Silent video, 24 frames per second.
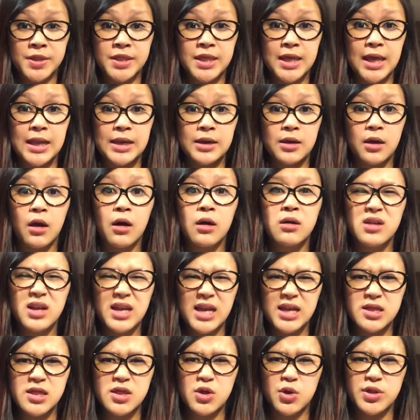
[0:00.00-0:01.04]
then,
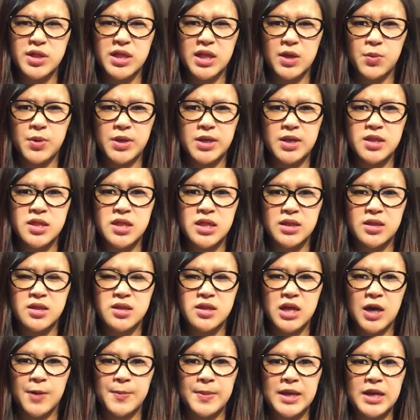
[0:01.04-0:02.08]
let's not say we didn't see
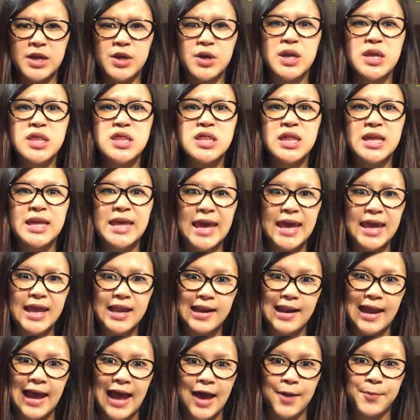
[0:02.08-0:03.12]
this coming, Chris
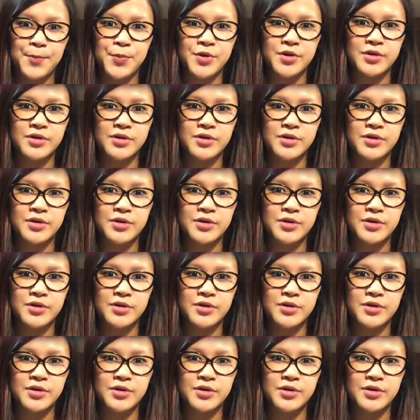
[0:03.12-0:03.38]
Gayle happened.